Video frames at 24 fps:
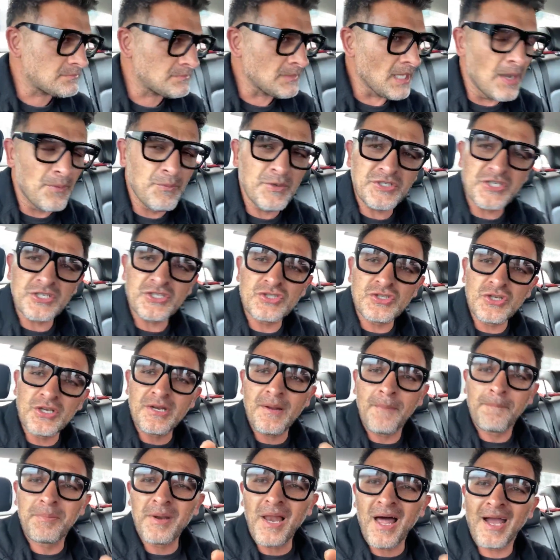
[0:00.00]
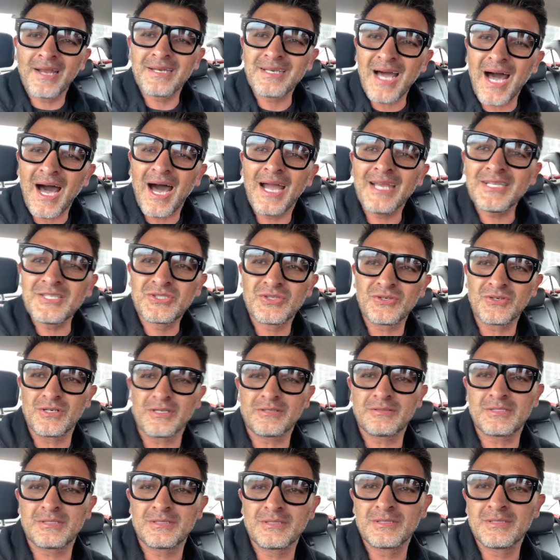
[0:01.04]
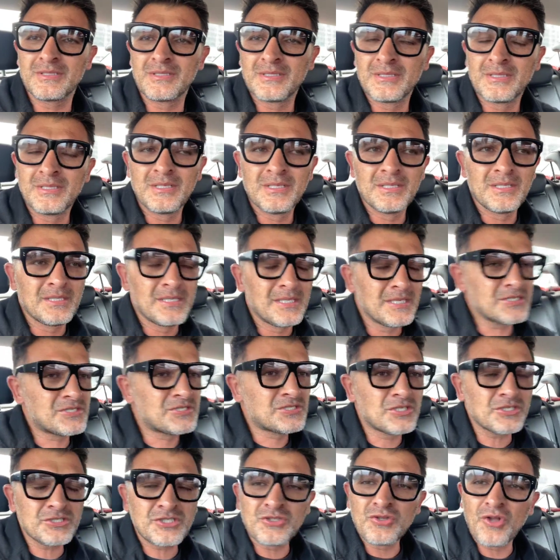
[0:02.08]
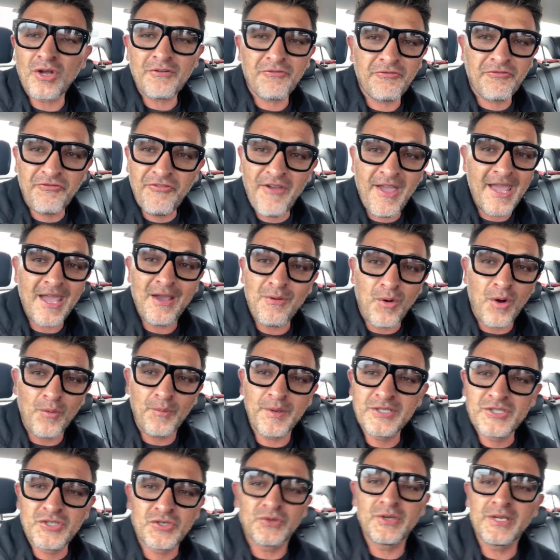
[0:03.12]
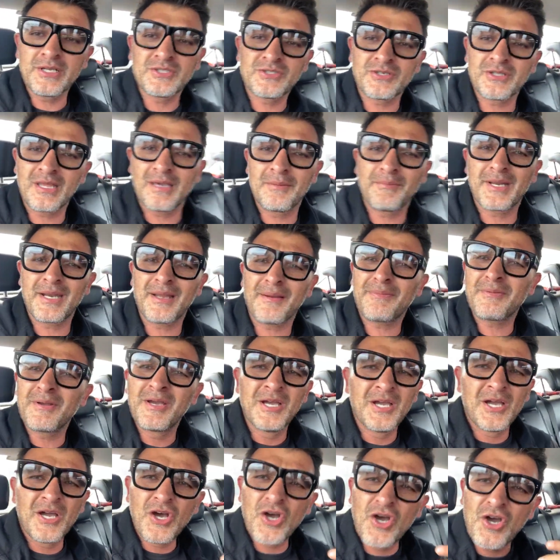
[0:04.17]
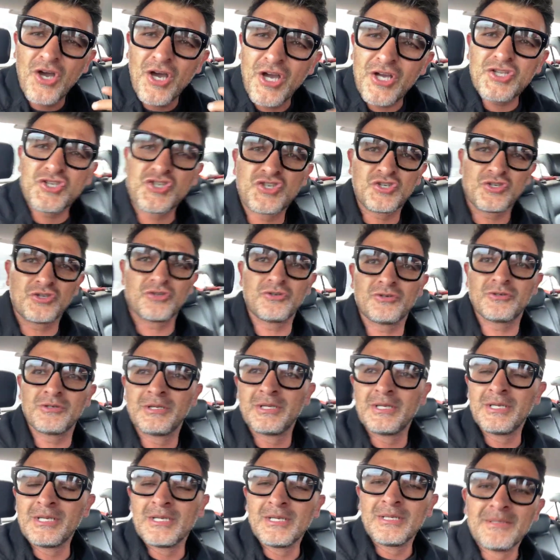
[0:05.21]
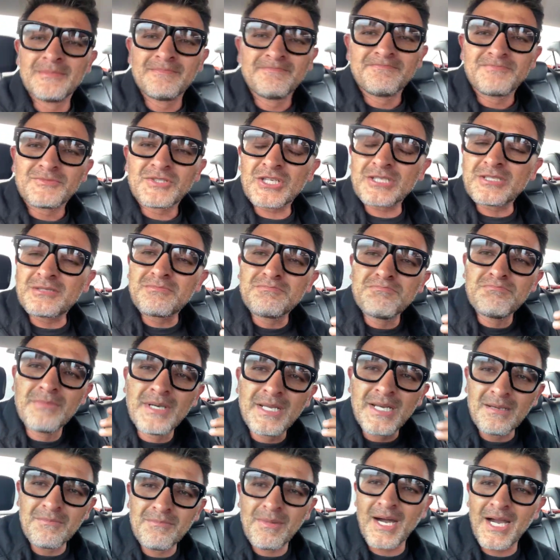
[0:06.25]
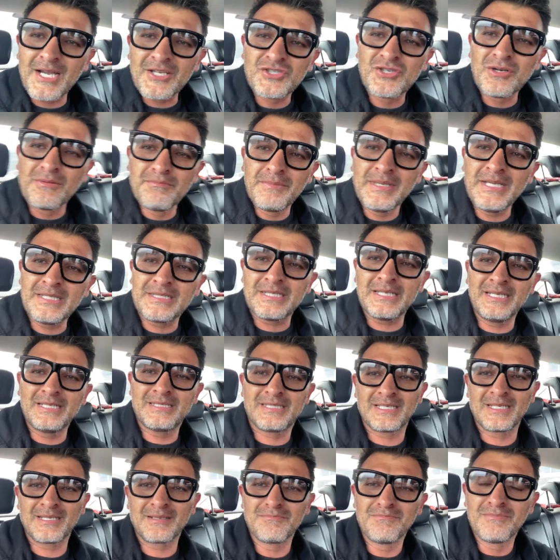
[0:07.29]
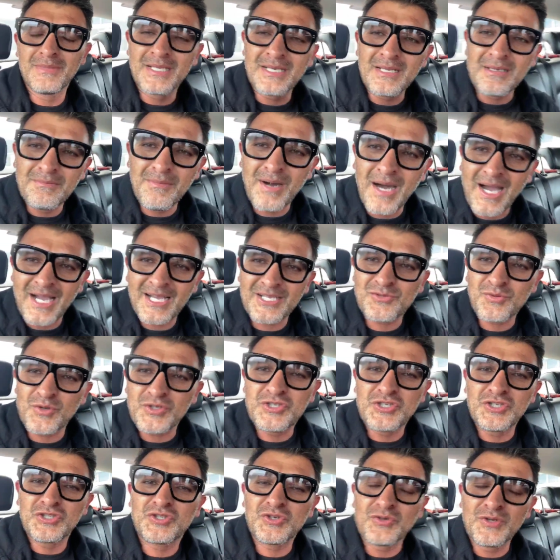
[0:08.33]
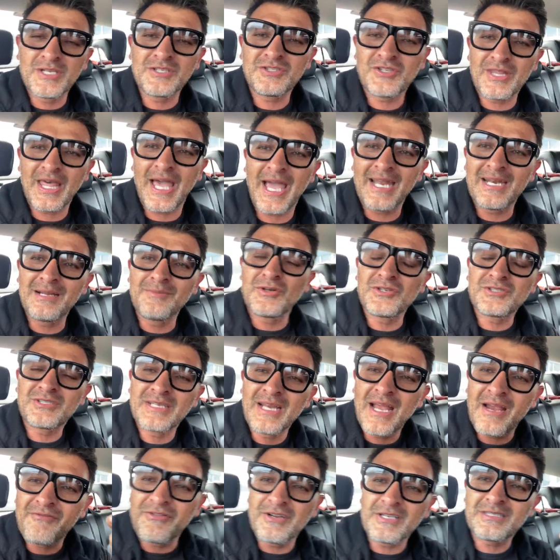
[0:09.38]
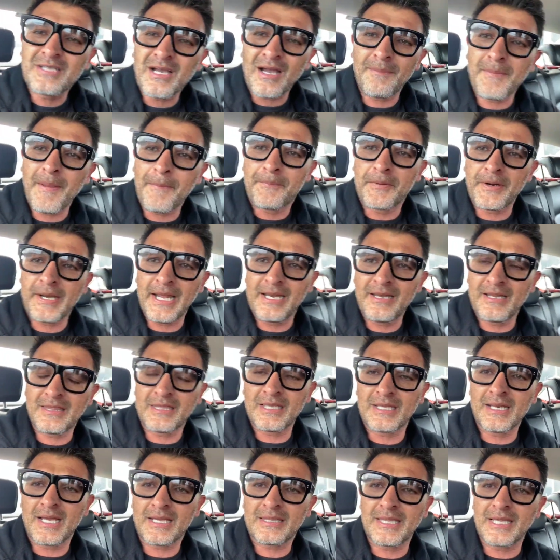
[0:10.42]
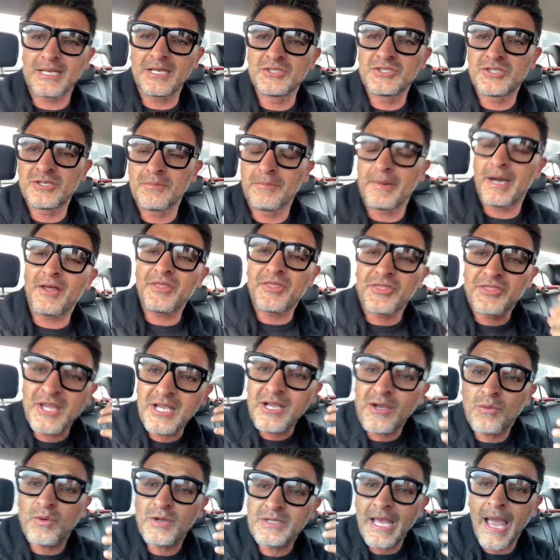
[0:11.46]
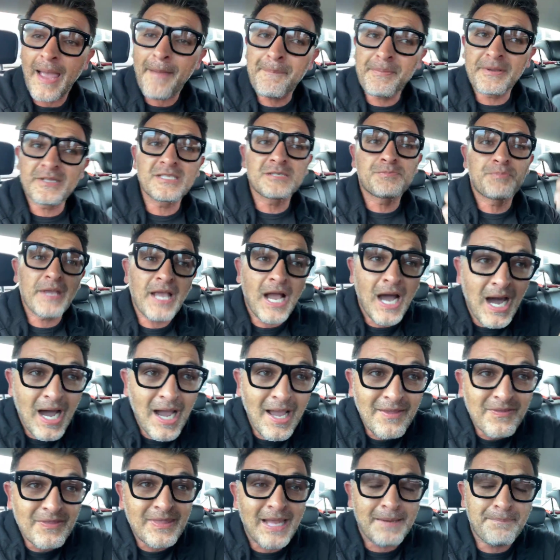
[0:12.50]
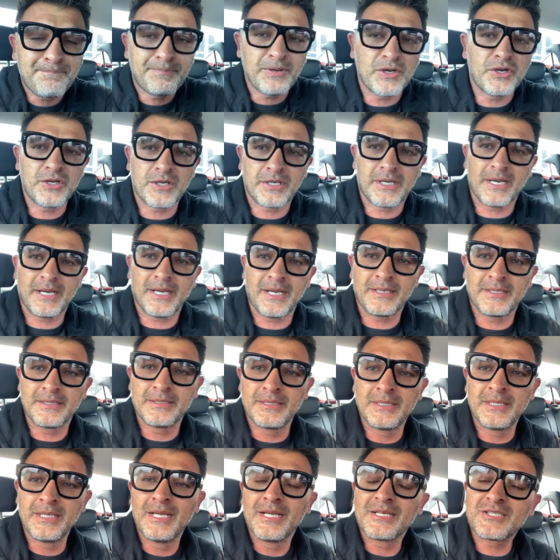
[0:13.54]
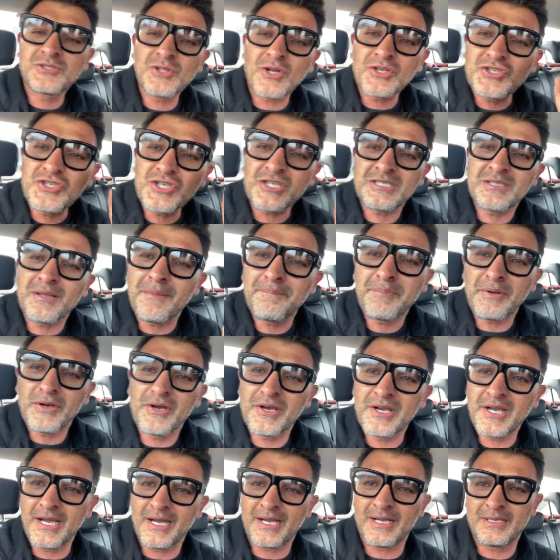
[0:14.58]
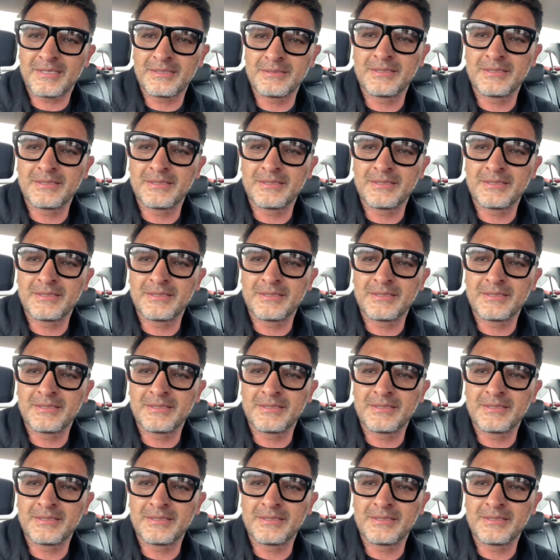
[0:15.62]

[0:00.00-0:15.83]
And we just turn a blind eye to it. It's just not fair what we're doing to them. And I urge you, just minimize your meat eating. Minimize what you're doing to the animals. And every time you put anything like that into your mouth, think what happens behind that burger. It's not just a burger.